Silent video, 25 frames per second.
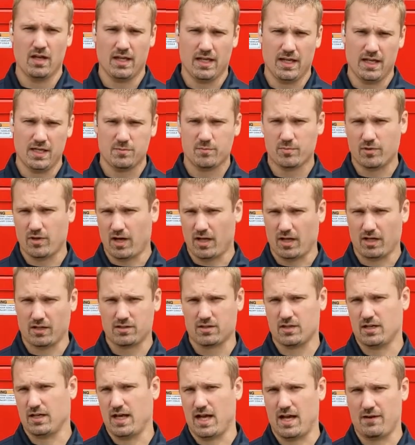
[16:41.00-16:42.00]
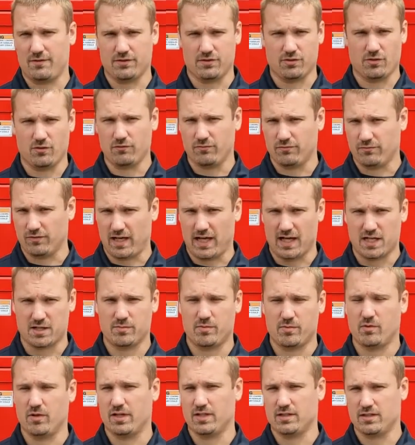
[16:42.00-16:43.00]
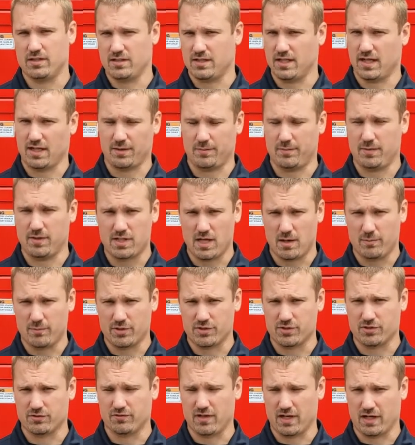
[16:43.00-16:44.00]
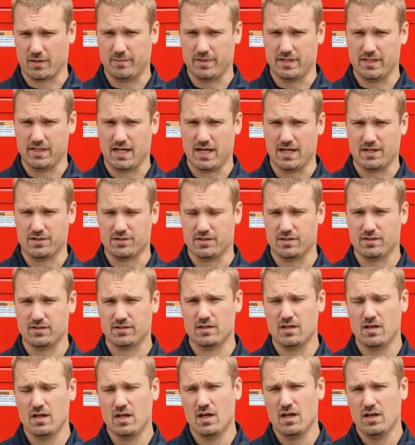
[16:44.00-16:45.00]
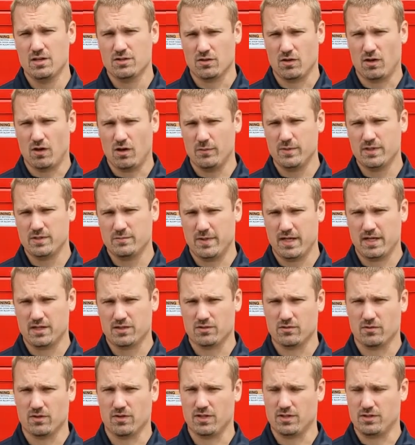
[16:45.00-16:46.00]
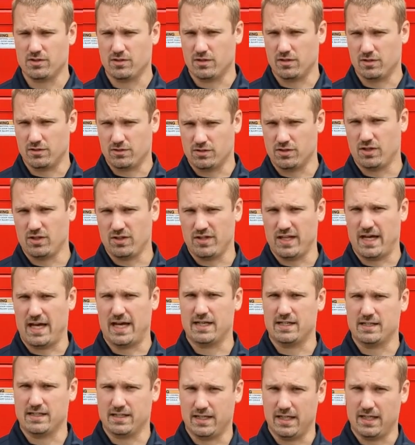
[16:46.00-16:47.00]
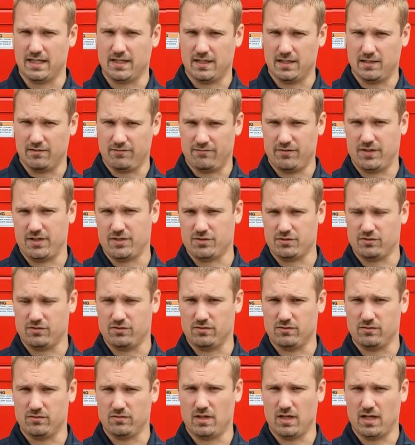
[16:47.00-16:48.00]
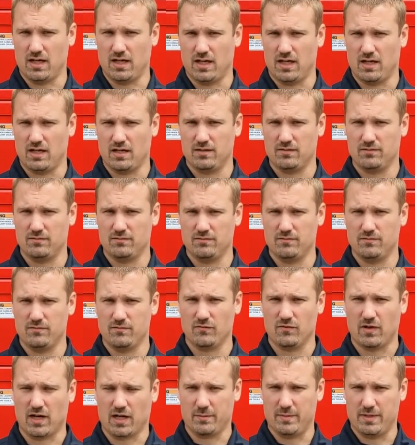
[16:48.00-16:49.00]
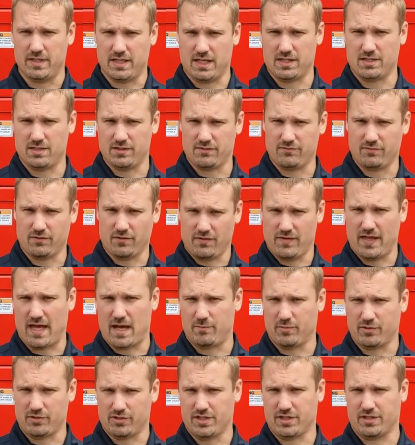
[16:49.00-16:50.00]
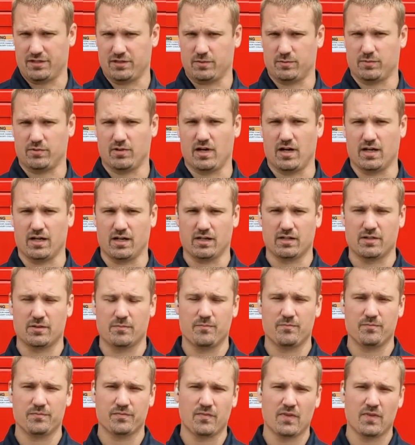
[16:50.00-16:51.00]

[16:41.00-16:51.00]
Each product's going to have its own flashpoints and temperature recommendations. So always make sure that you consult that to get the official recommendations for that particular product.